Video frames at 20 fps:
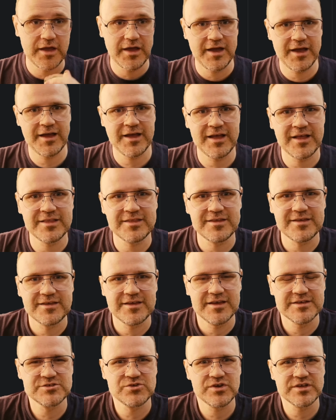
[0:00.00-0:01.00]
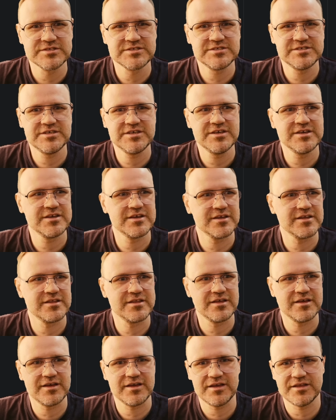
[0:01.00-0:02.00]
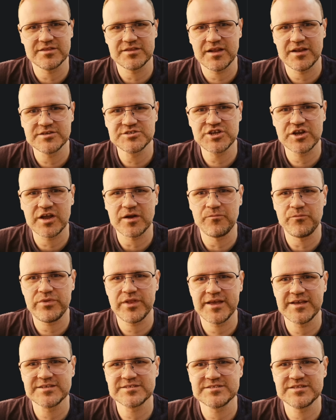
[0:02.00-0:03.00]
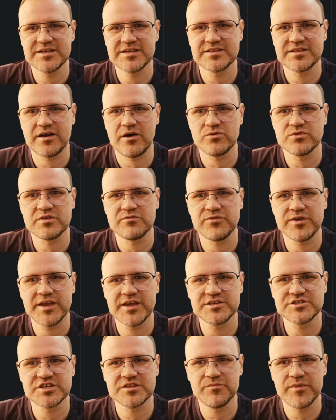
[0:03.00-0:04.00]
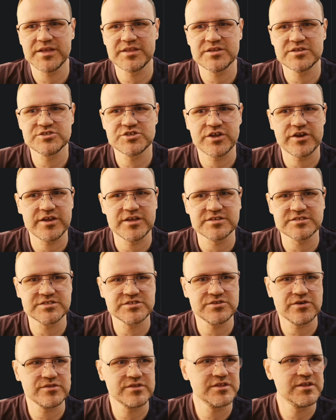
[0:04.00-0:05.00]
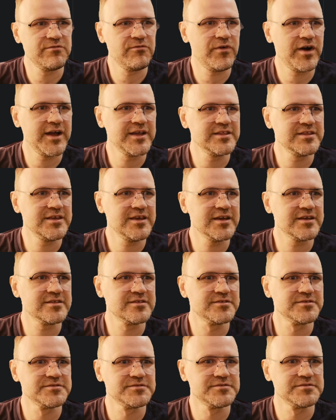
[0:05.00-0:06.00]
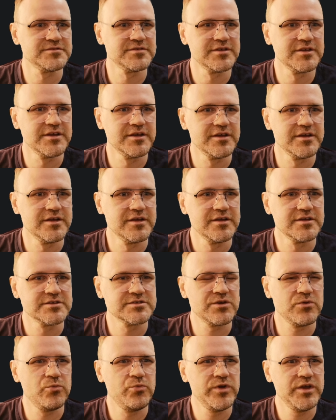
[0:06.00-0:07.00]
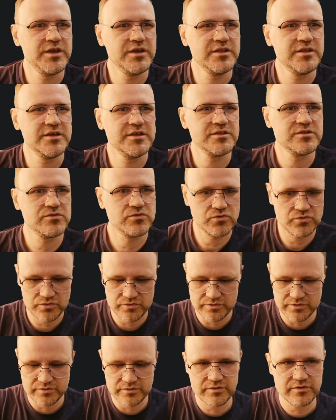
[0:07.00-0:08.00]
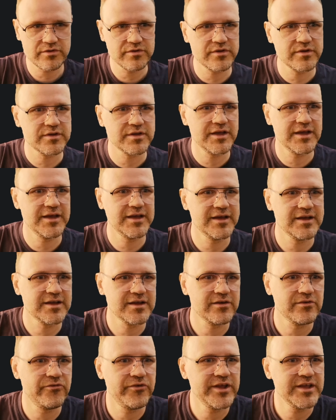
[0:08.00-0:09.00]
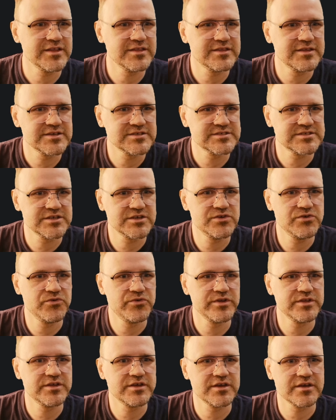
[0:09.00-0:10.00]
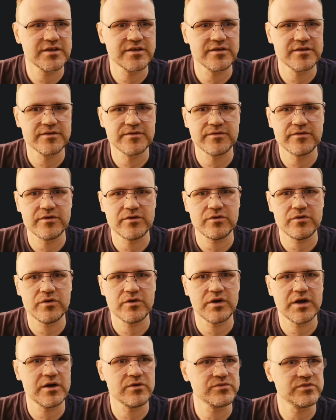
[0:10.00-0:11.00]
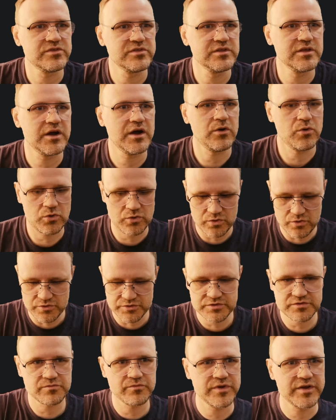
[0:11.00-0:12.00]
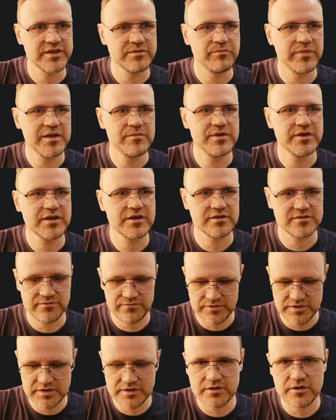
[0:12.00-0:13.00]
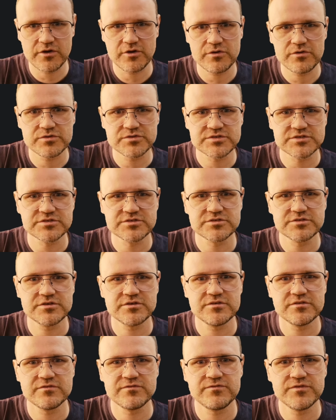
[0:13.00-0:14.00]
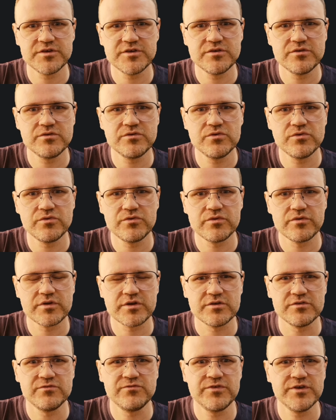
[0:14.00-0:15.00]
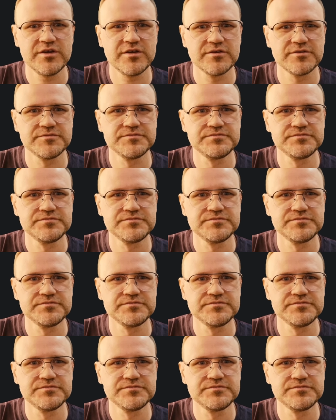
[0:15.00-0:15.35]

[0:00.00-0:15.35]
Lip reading: And as you can see, IntelliJ complains that Authentication Manager is not defined yet. So we need to create the security, or also maybe a config, post config.